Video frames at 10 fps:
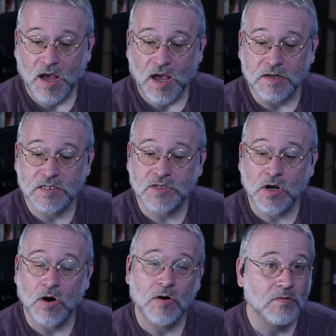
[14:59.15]
And
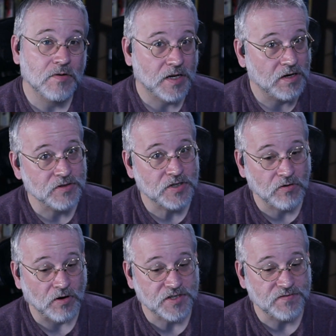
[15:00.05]
so here's the
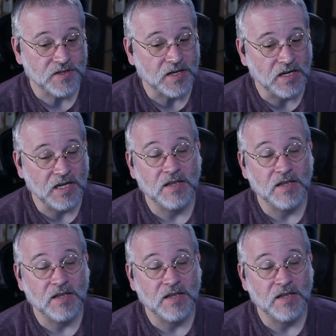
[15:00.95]
crux of it. They need the